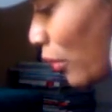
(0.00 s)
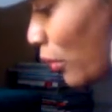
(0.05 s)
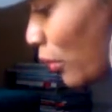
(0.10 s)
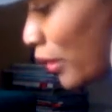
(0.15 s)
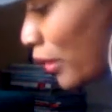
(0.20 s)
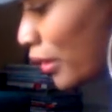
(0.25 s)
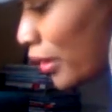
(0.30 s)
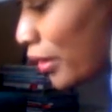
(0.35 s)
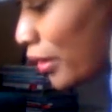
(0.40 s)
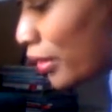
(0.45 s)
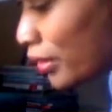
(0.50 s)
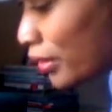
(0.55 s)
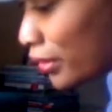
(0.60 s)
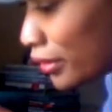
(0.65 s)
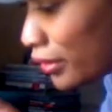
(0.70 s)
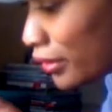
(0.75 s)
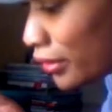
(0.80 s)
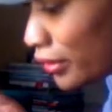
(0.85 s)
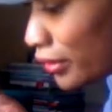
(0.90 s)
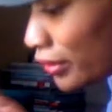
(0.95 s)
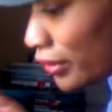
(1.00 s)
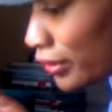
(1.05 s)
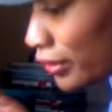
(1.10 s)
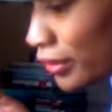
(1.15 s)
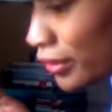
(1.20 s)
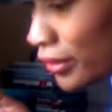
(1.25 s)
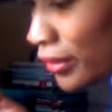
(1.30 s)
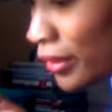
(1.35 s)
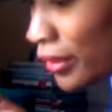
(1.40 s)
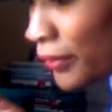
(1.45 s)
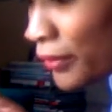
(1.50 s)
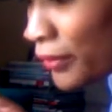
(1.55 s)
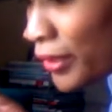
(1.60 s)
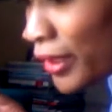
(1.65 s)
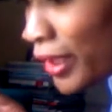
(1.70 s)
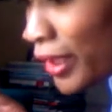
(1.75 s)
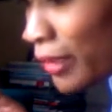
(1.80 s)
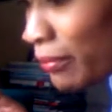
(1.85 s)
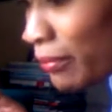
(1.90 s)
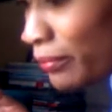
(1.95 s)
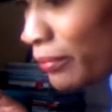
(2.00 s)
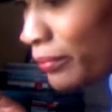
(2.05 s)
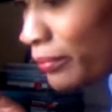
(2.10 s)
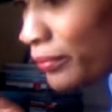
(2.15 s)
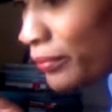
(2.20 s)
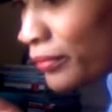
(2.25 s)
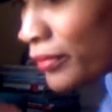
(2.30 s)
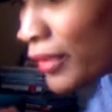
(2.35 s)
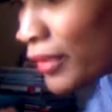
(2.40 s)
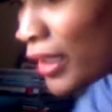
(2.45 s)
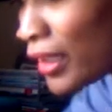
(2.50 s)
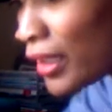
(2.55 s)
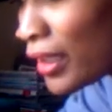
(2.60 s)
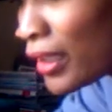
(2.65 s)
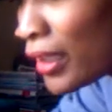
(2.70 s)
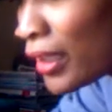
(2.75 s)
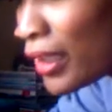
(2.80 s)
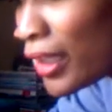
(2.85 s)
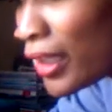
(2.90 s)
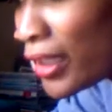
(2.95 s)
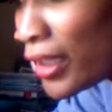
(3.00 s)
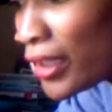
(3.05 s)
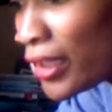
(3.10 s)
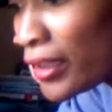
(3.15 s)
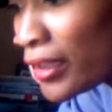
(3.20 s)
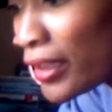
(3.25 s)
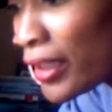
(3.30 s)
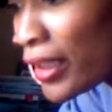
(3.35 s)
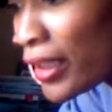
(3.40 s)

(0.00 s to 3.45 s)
with a different name. And